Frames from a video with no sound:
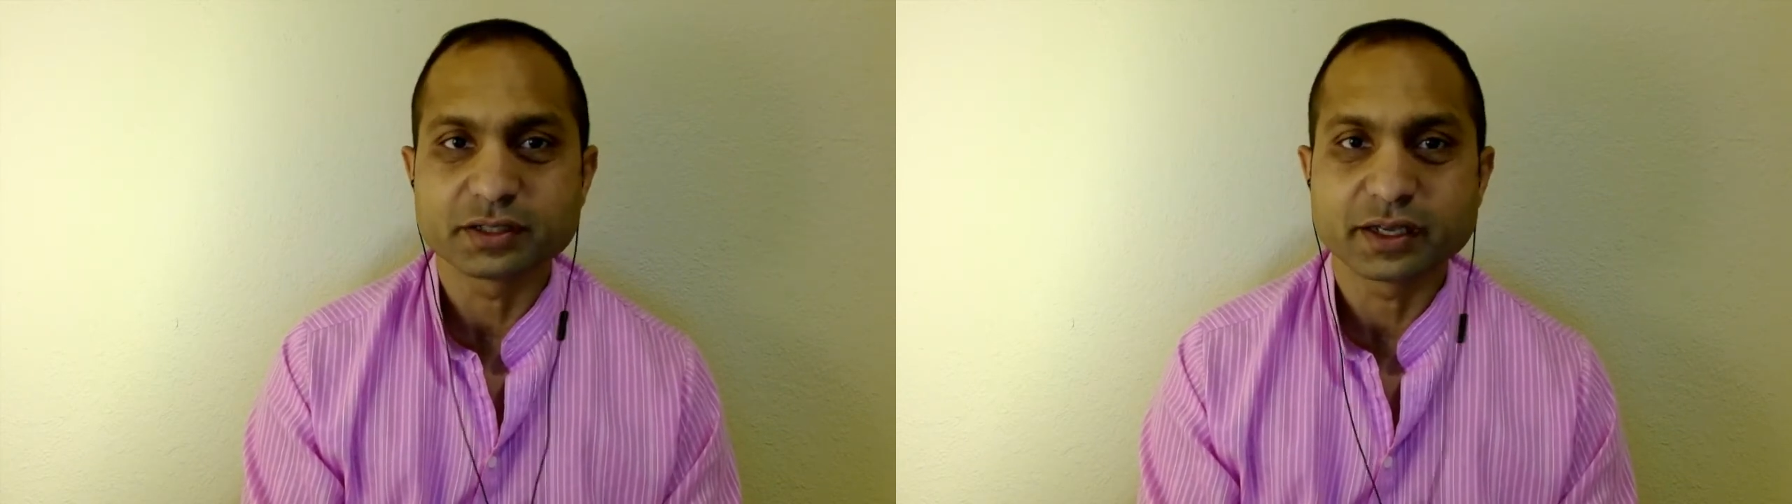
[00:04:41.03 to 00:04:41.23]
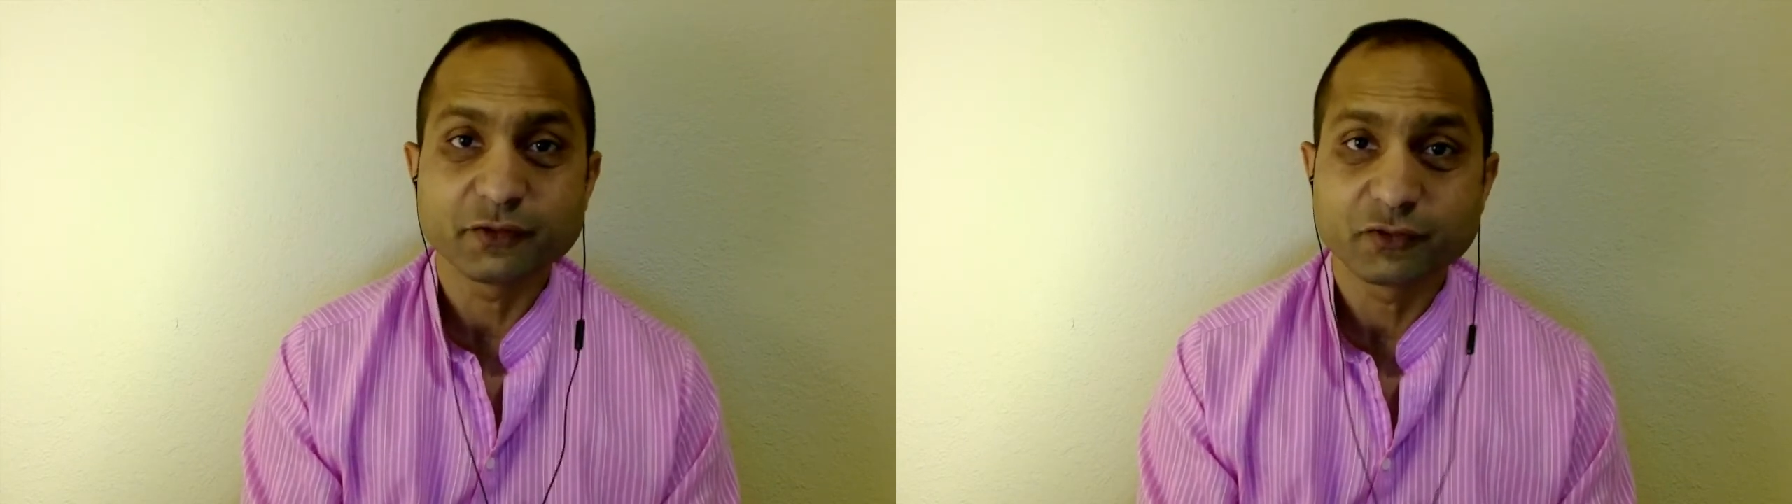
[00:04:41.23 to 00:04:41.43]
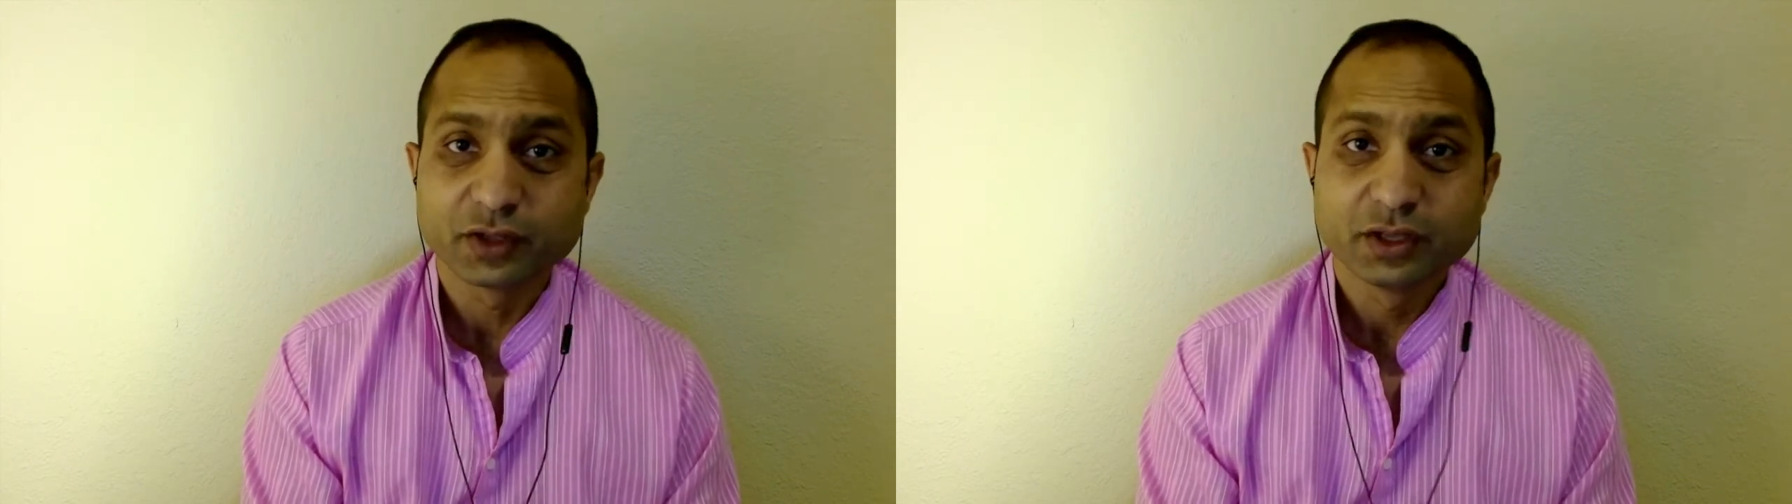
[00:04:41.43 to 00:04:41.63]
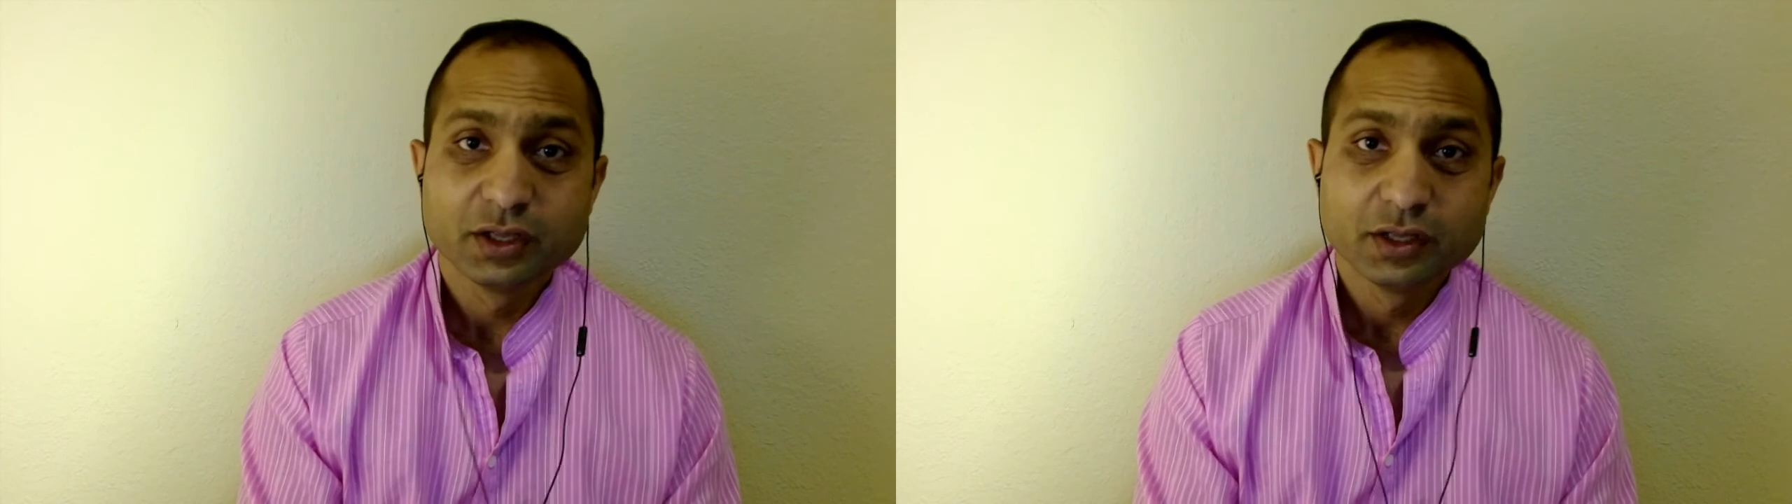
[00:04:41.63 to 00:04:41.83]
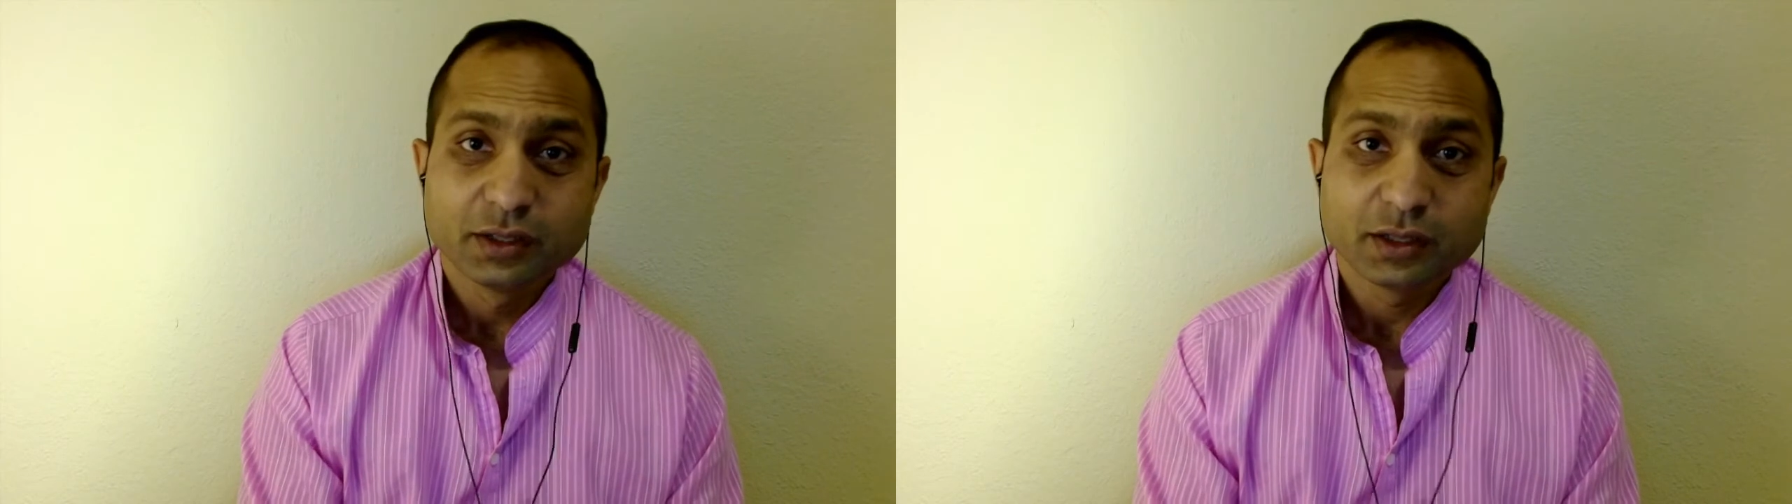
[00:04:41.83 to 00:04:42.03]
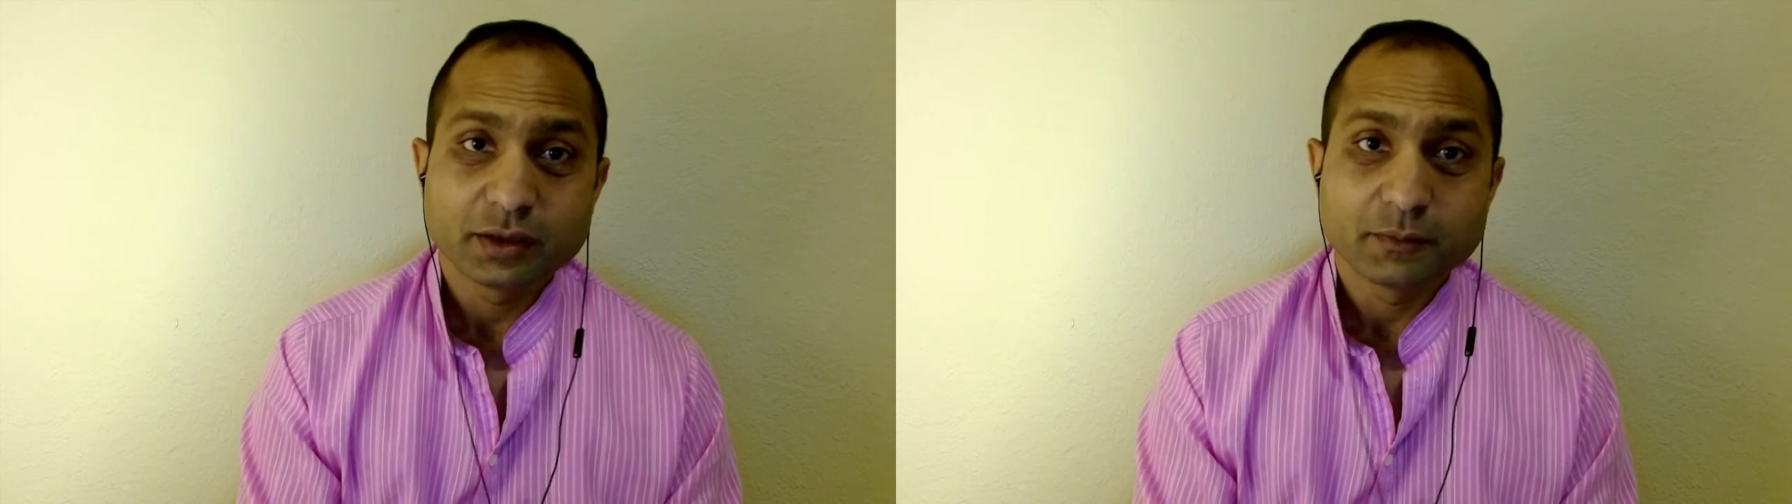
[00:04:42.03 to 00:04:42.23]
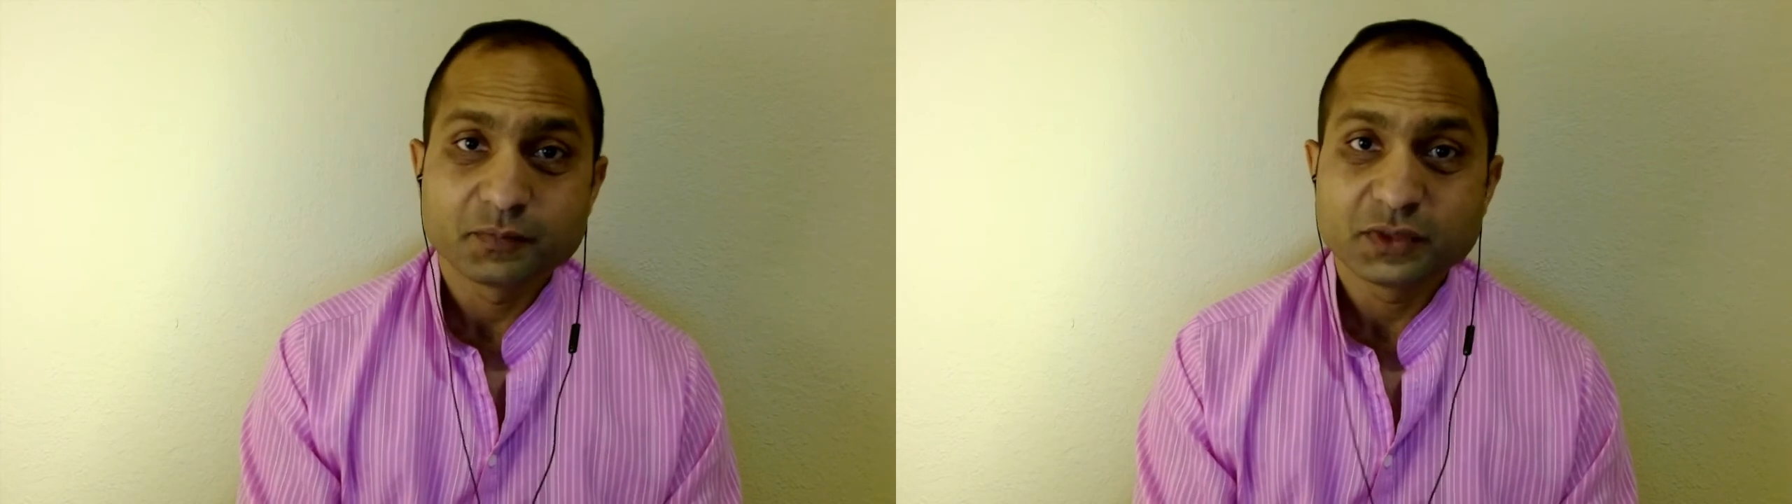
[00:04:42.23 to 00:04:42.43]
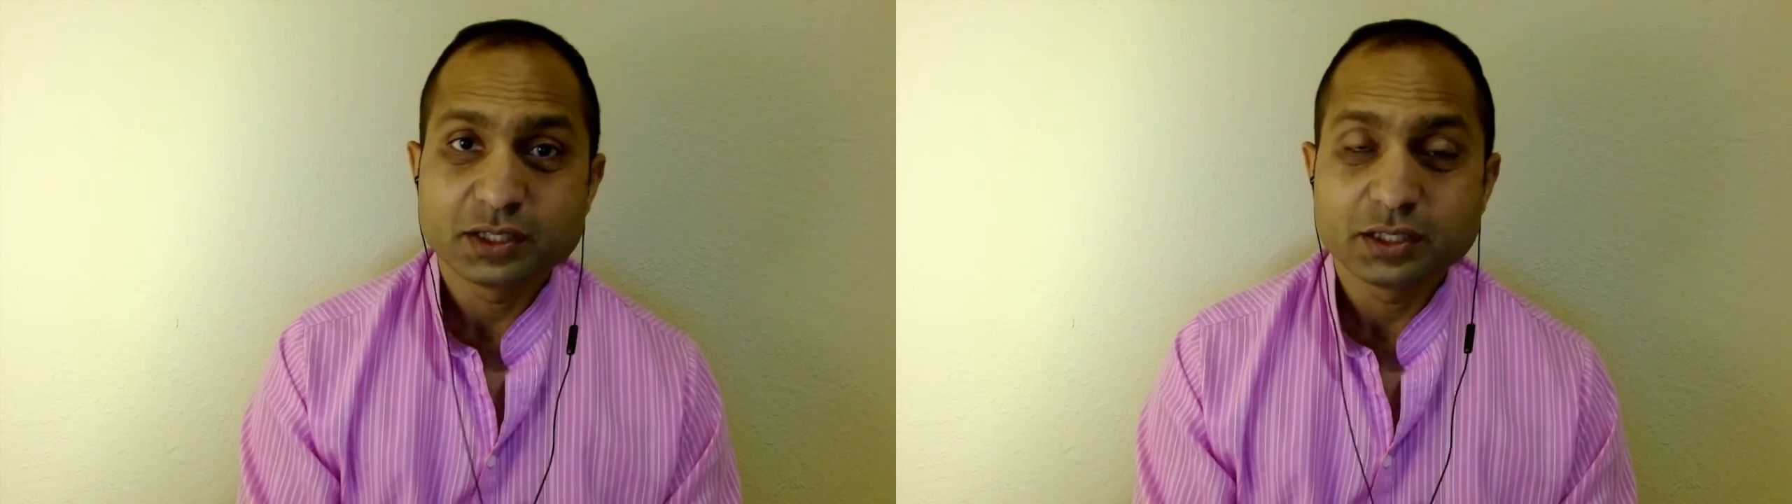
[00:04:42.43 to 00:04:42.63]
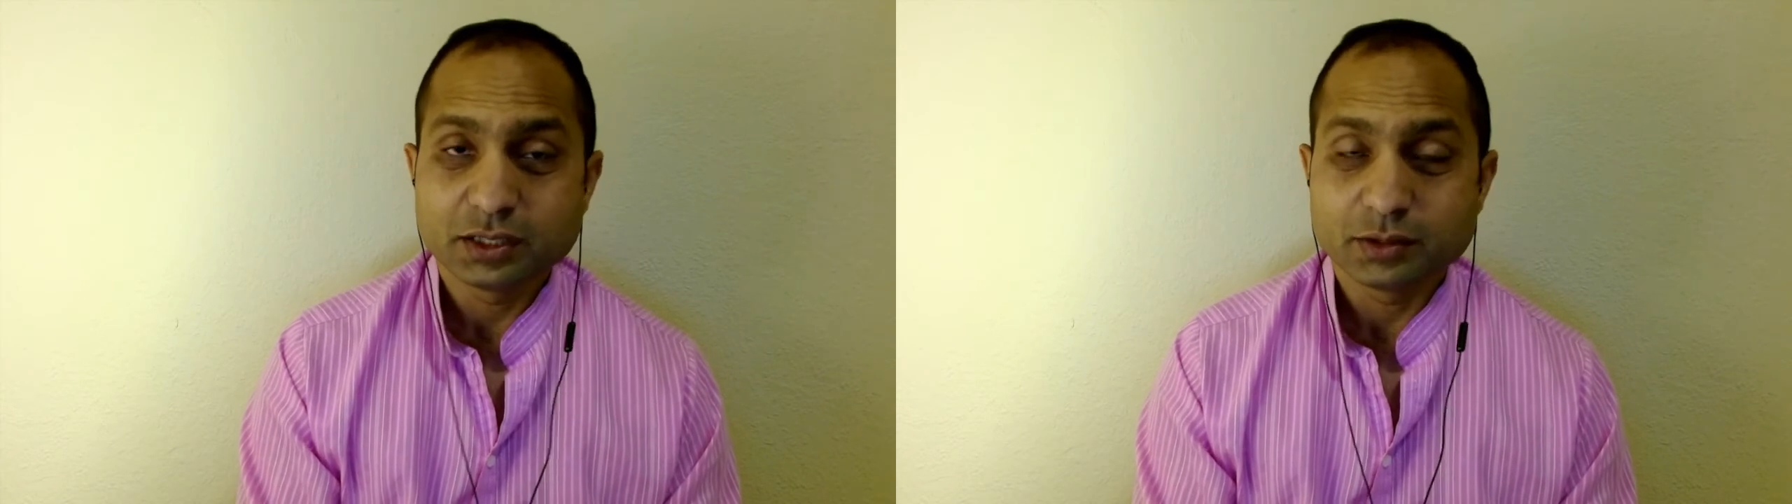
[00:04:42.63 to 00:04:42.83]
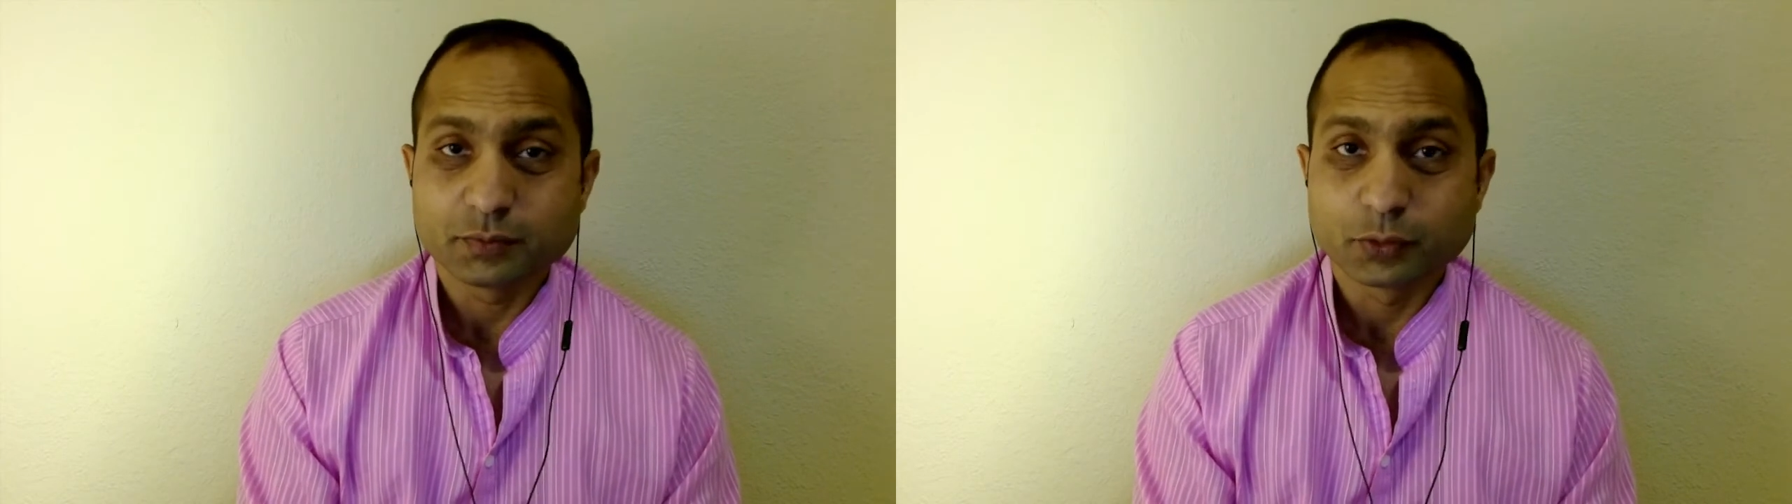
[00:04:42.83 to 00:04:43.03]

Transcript: And if the